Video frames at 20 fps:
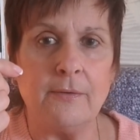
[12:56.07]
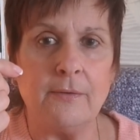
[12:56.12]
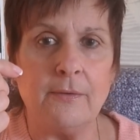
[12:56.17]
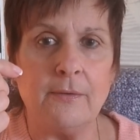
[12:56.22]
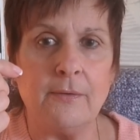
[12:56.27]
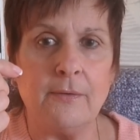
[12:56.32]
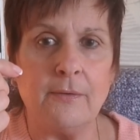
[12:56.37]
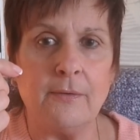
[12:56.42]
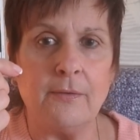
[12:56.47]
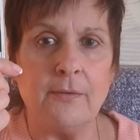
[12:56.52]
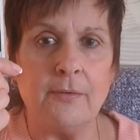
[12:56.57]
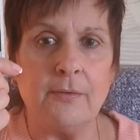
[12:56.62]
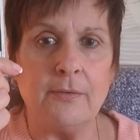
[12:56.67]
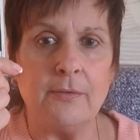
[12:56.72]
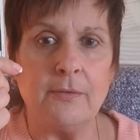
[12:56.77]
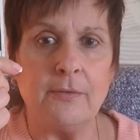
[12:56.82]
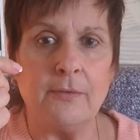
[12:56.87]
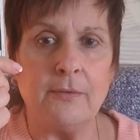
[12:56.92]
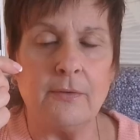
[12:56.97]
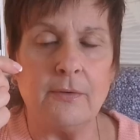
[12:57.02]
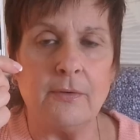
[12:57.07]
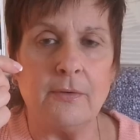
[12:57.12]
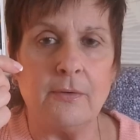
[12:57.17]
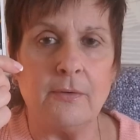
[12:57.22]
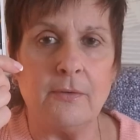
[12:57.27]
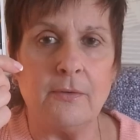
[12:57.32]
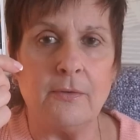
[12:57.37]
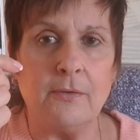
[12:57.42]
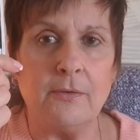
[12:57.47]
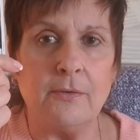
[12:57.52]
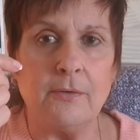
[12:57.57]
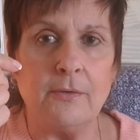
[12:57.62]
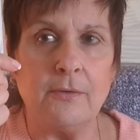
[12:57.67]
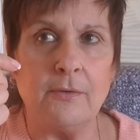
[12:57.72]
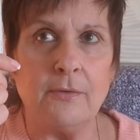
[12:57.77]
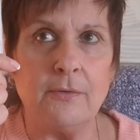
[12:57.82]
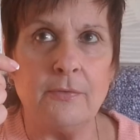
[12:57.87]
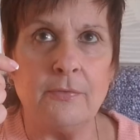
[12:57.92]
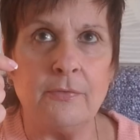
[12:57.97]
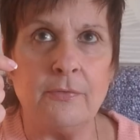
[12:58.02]

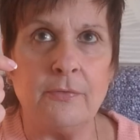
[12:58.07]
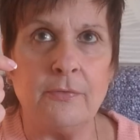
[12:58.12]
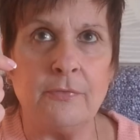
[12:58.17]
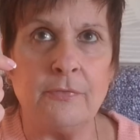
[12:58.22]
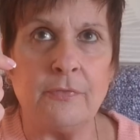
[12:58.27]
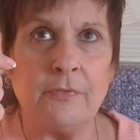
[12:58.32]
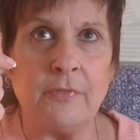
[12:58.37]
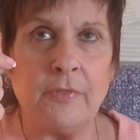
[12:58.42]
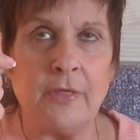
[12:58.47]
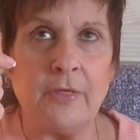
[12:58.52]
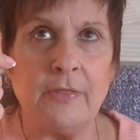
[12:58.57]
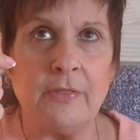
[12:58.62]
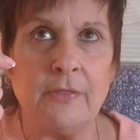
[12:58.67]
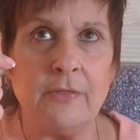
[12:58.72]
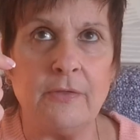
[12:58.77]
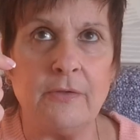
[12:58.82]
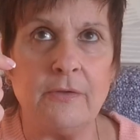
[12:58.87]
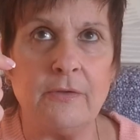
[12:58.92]
Nothing is said.